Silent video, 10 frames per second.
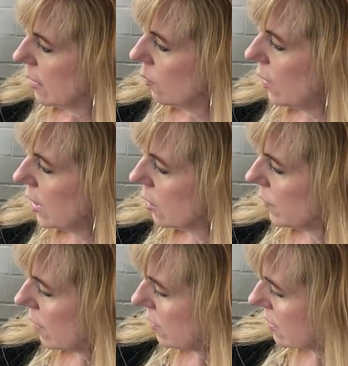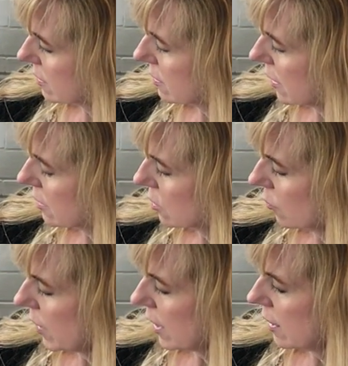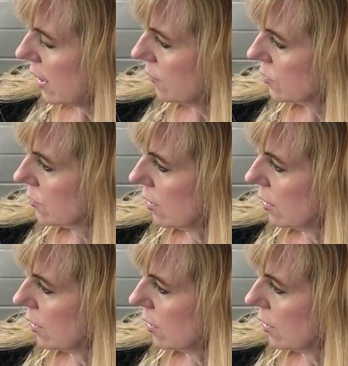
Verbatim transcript: Well, maybe this is not so bad after